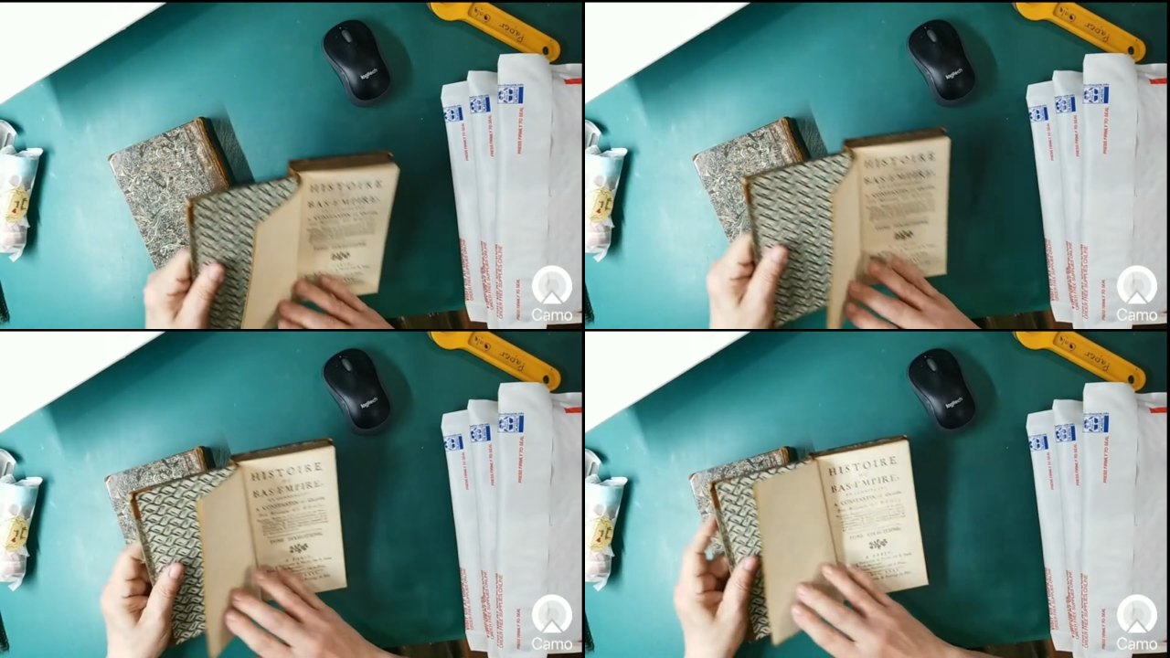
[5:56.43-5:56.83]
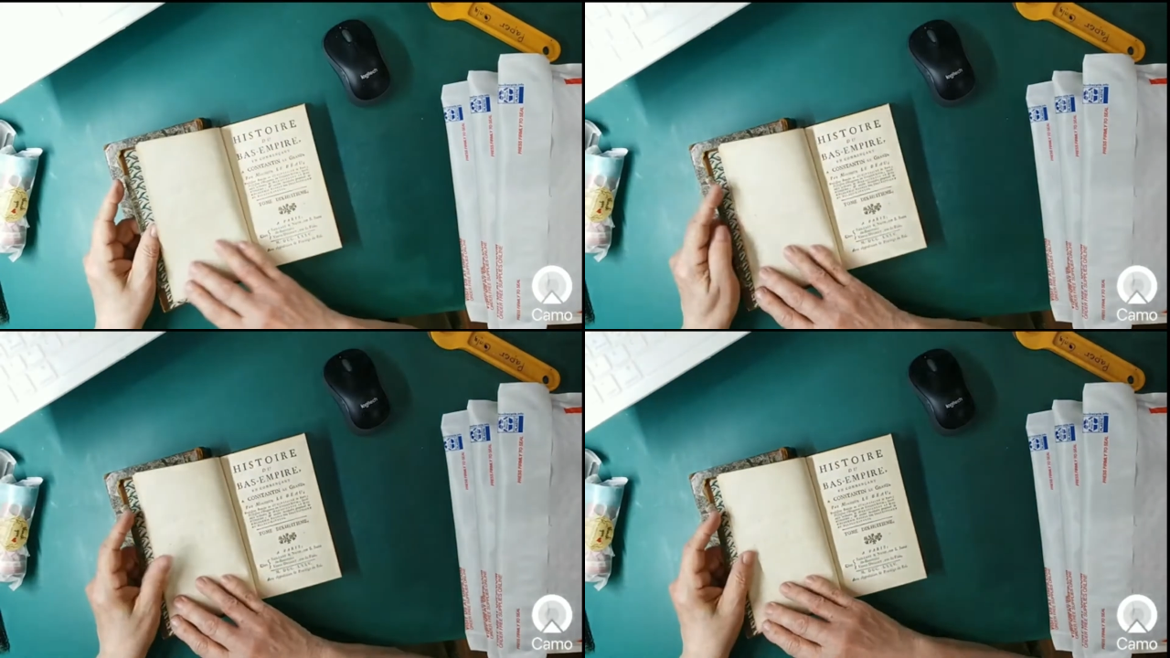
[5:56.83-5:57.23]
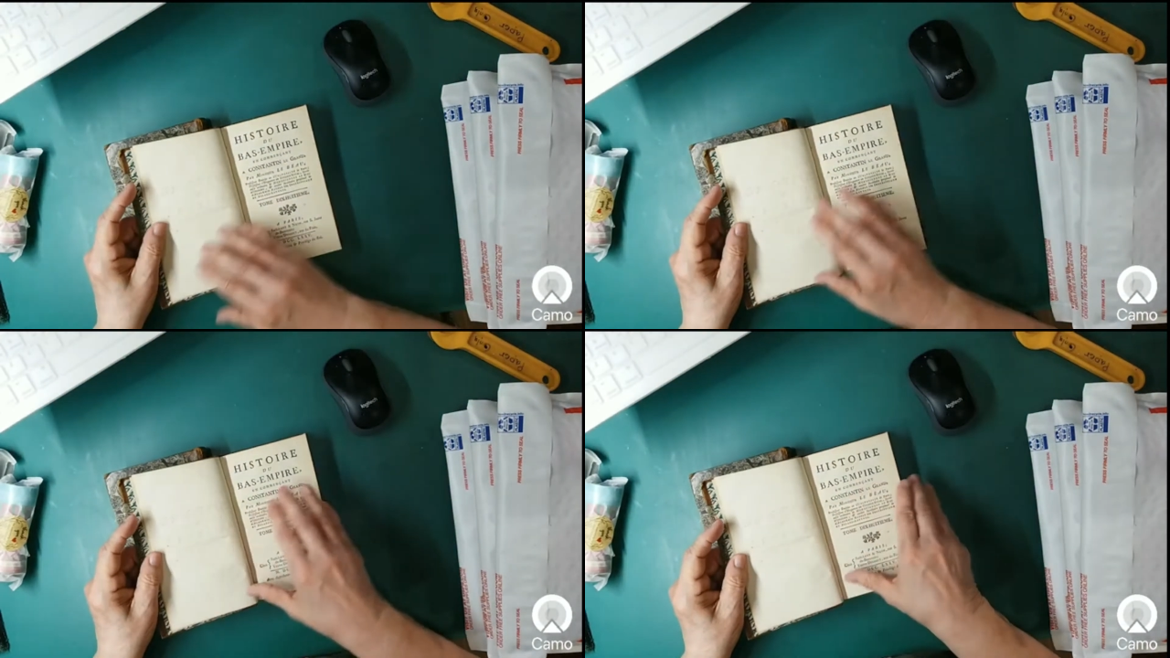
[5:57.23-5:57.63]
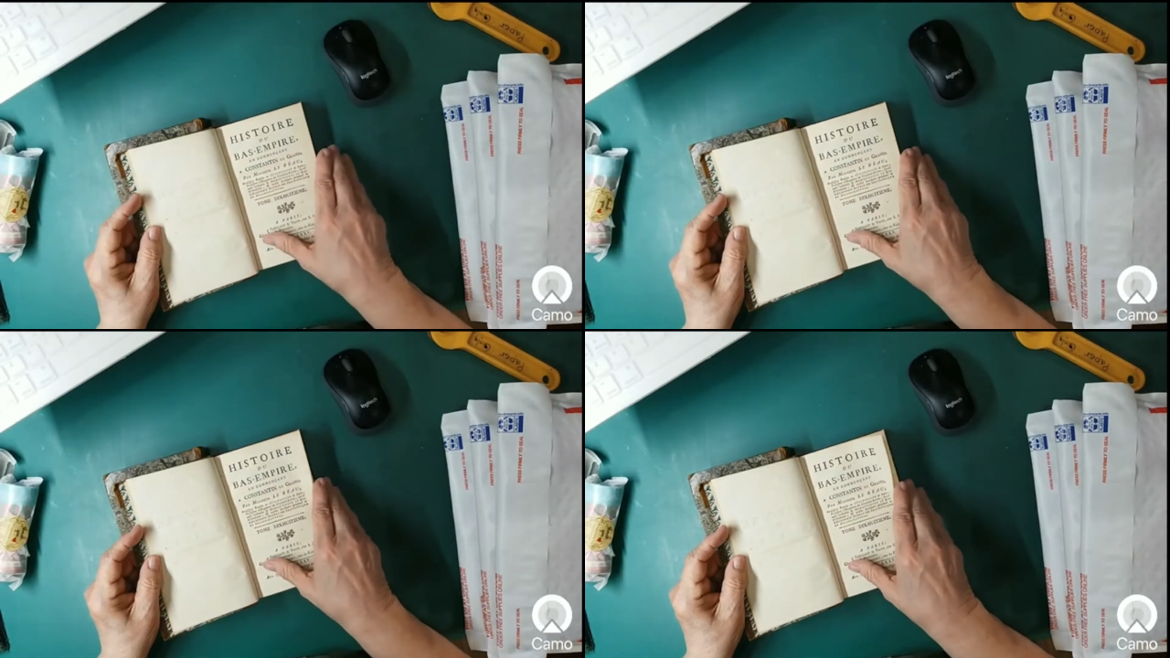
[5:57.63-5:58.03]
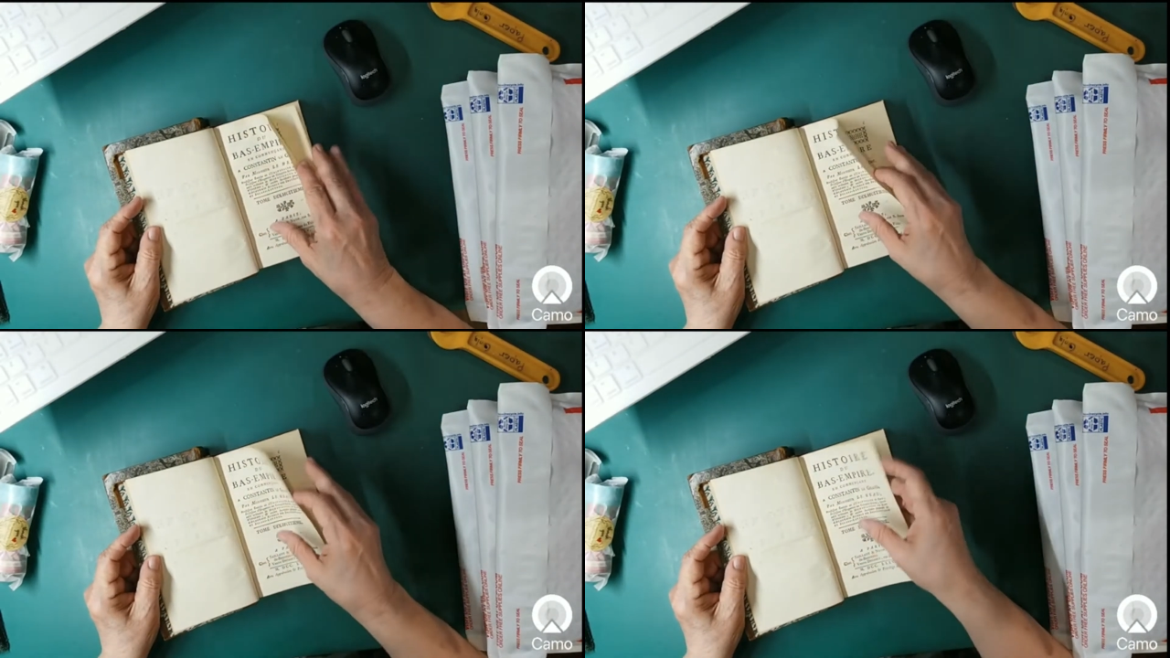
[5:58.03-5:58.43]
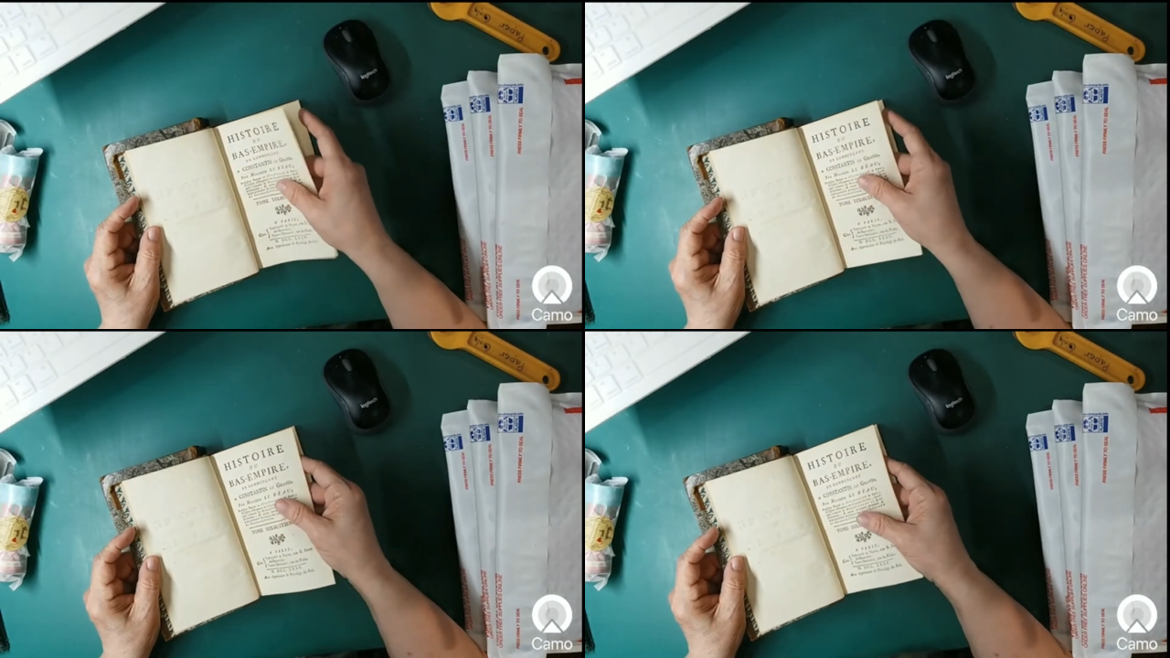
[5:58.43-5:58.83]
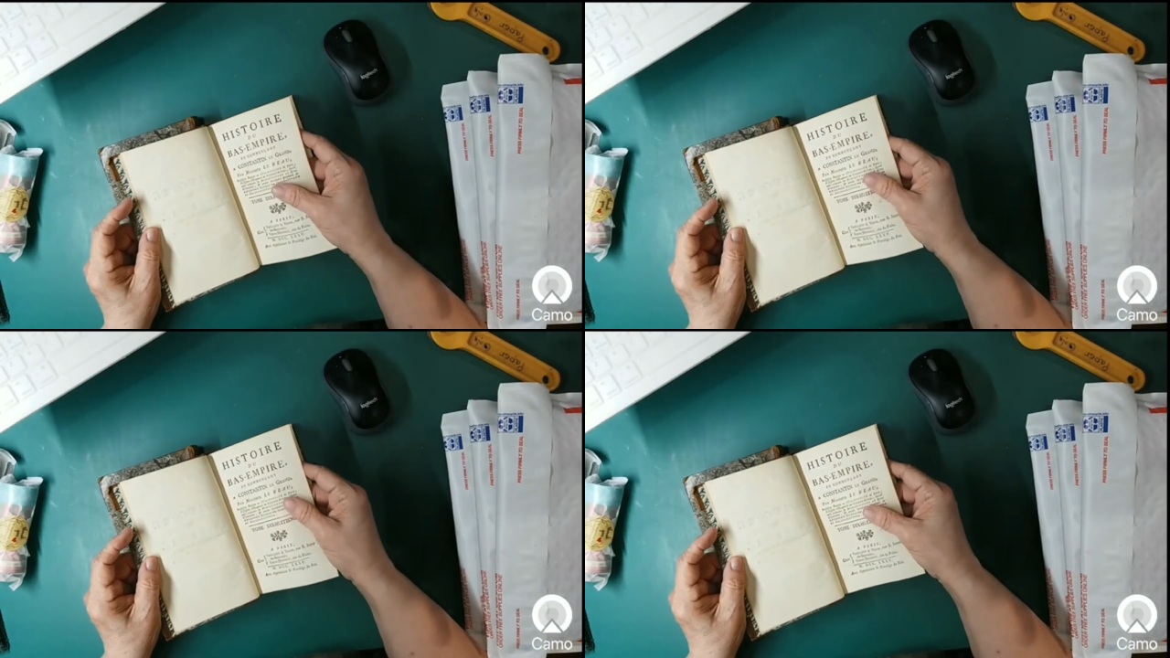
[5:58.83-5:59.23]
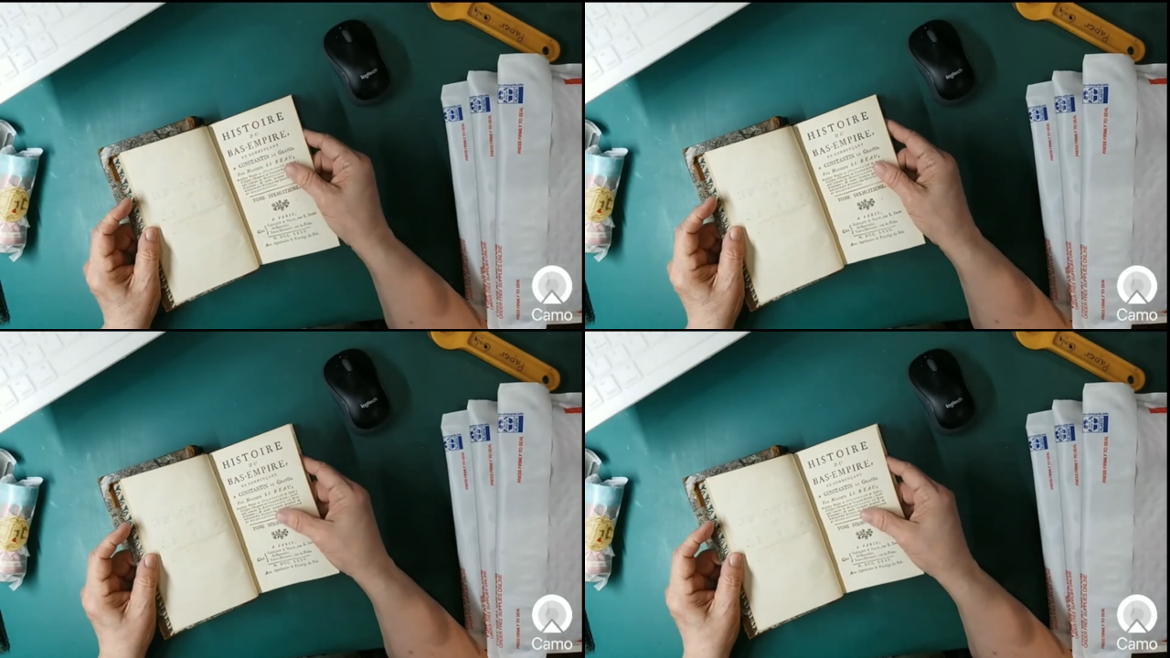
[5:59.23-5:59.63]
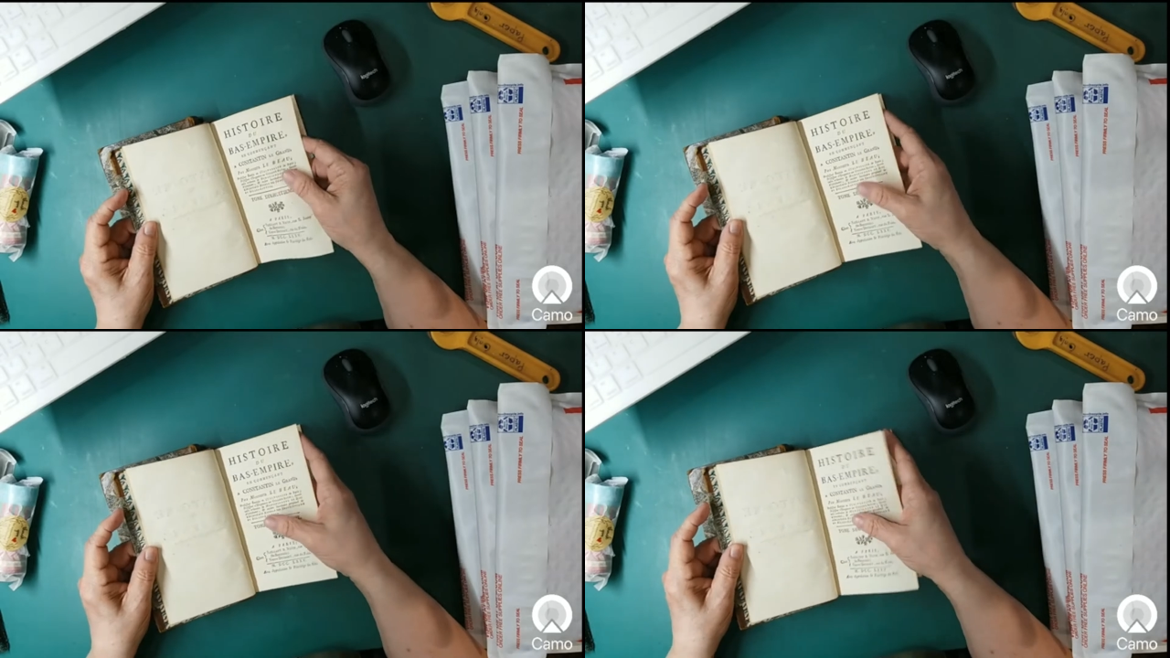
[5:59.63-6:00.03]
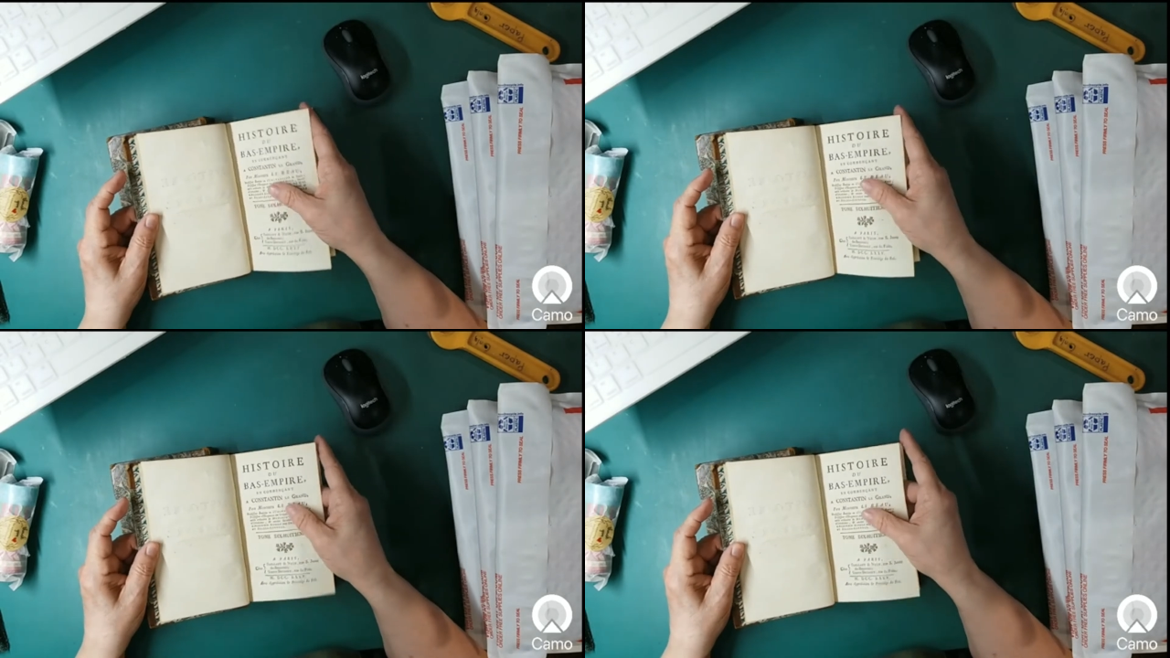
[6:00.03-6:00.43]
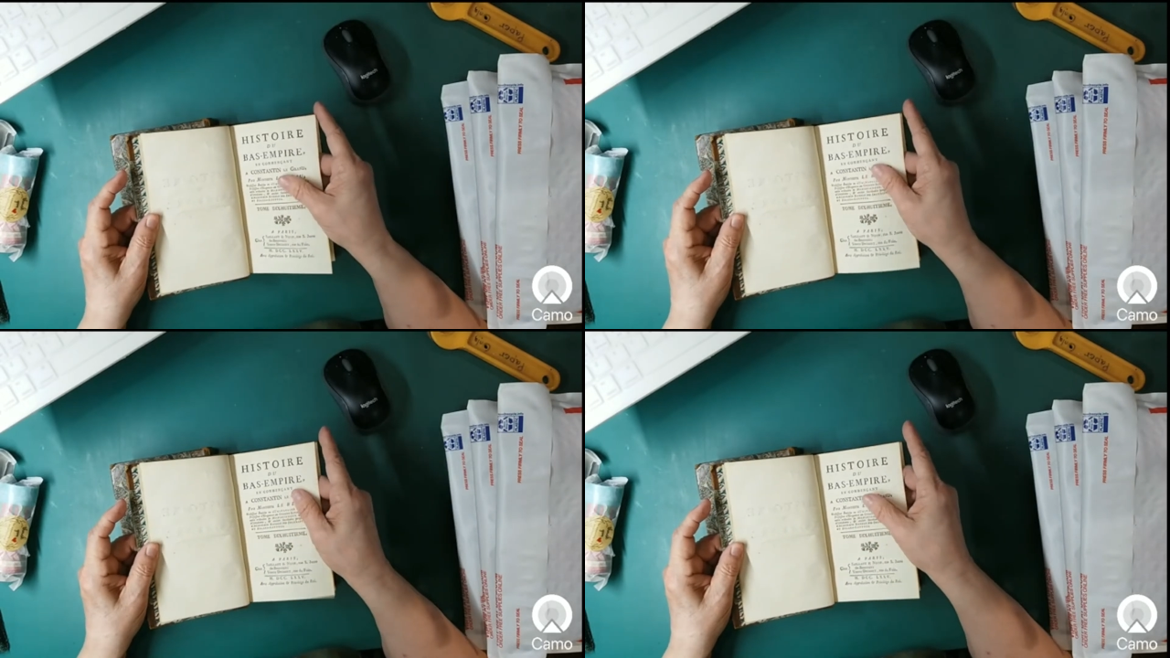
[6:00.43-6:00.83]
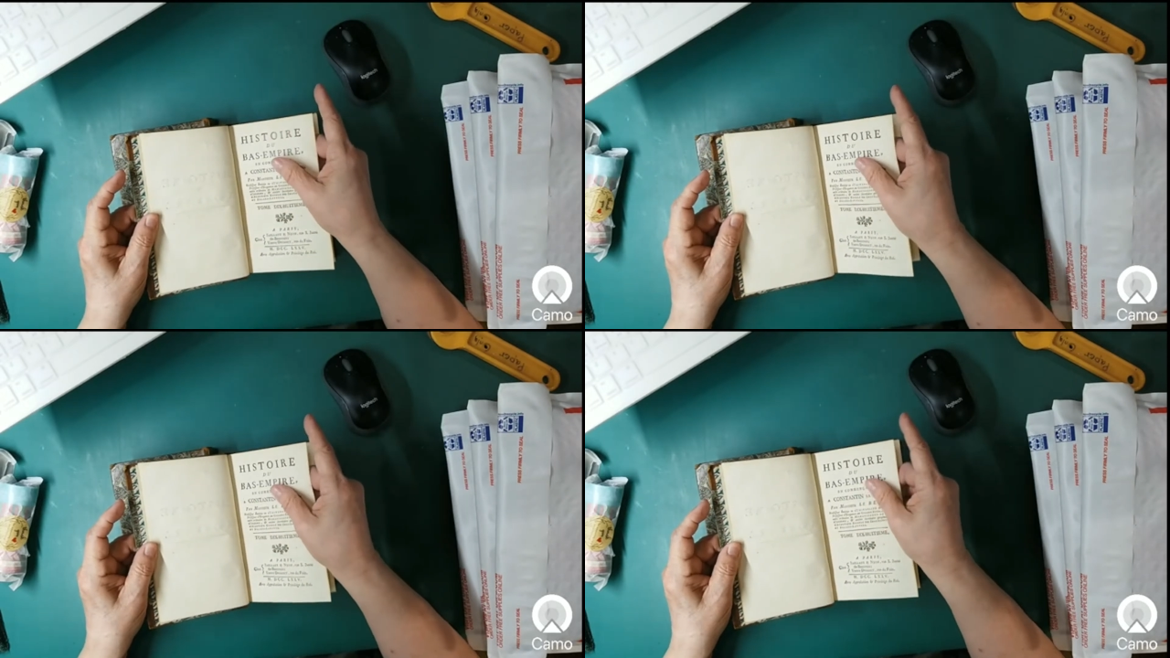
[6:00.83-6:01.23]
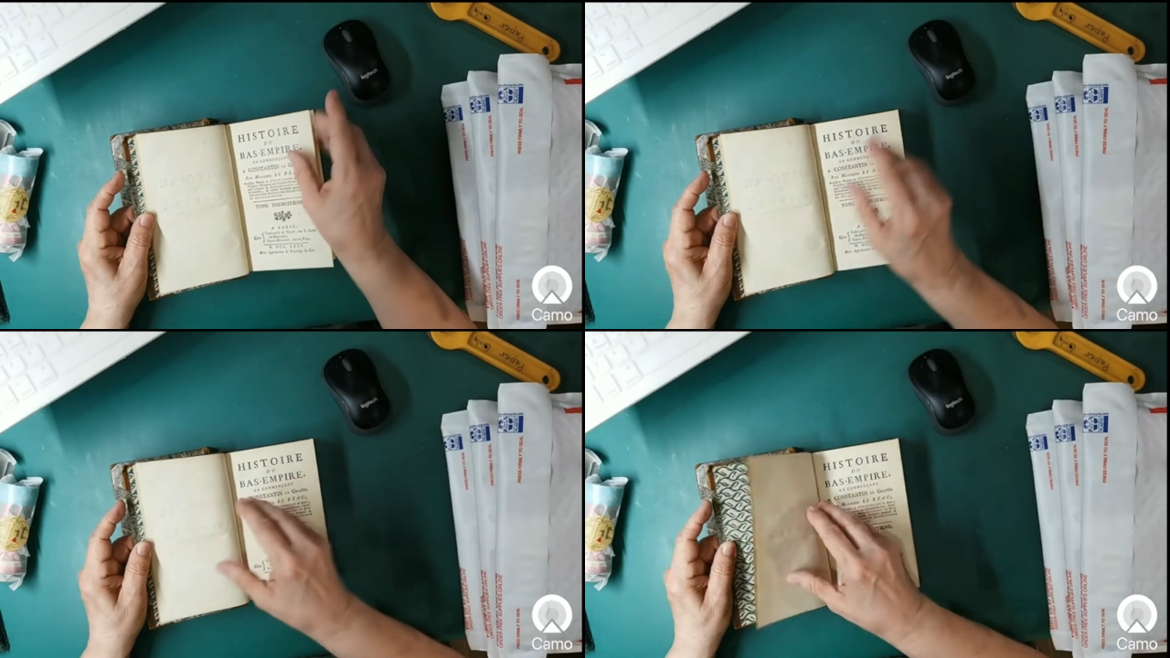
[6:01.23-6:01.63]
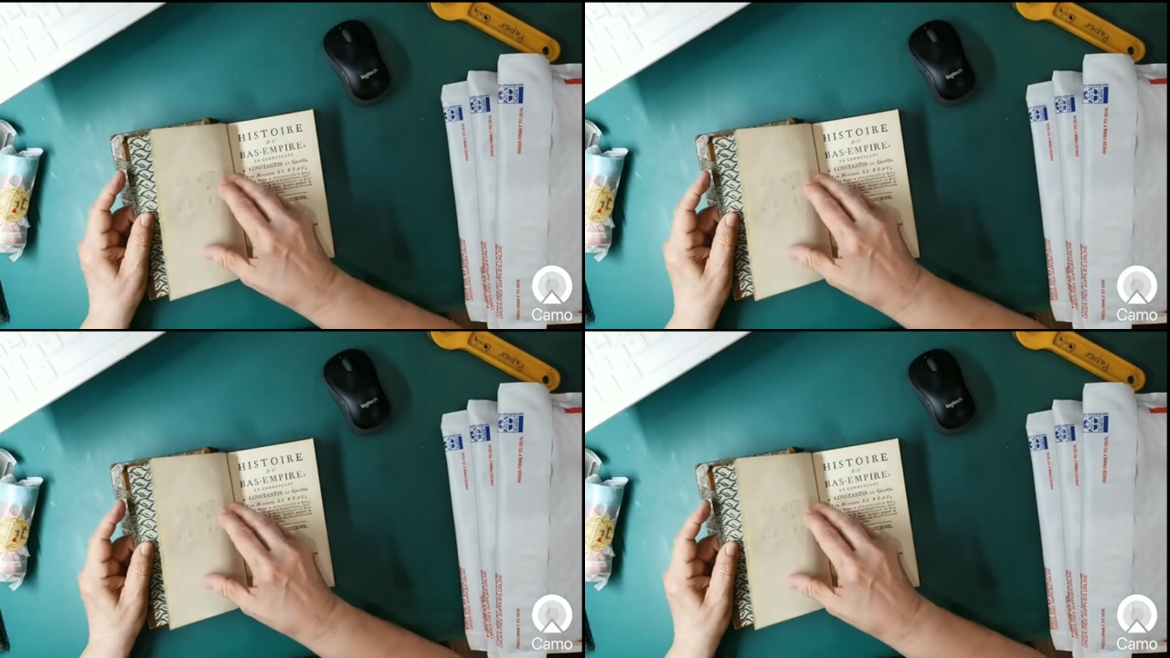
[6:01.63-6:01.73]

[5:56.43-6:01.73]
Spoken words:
[unreadable: no face in view]